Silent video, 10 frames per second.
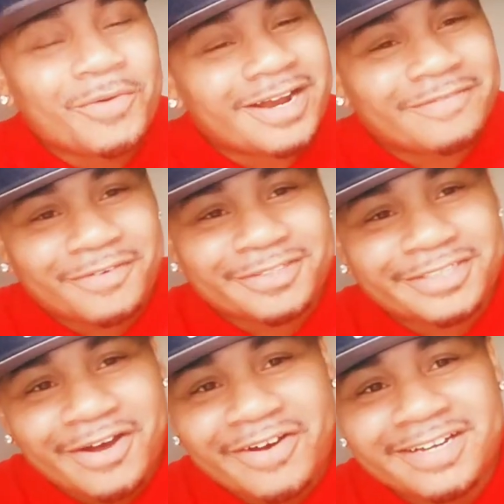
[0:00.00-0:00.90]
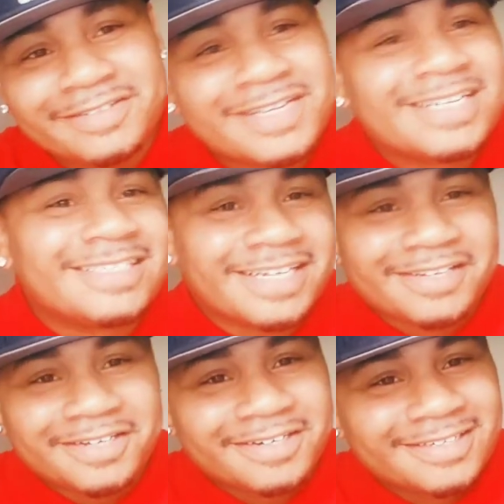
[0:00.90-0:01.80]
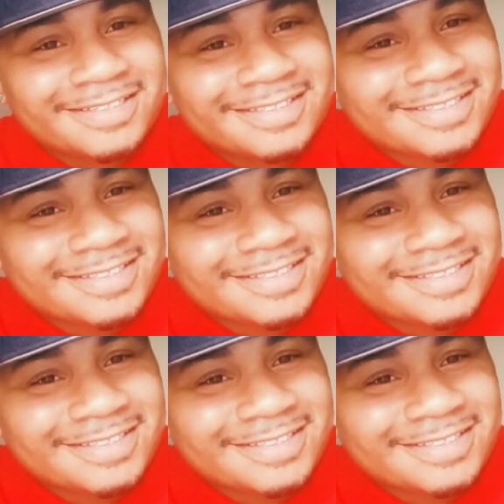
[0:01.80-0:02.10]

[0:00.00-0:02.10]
when I first saw it. Take a look.